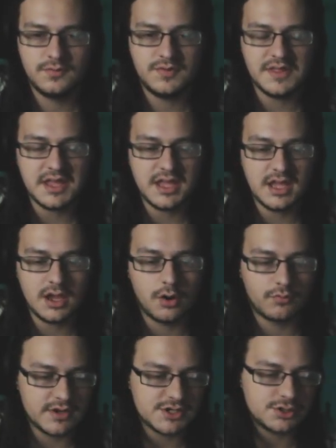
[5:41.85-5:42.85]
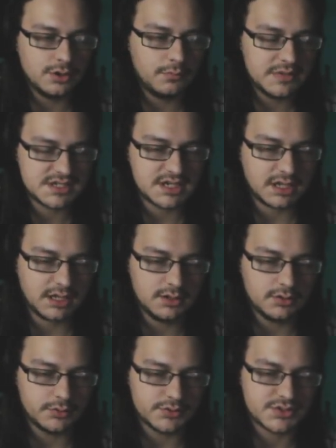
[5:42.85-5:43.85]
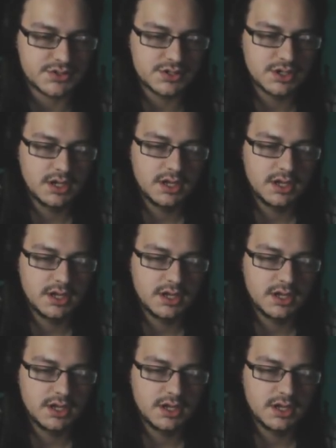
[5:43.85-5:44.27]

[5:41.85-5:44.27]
the original Mystic Hills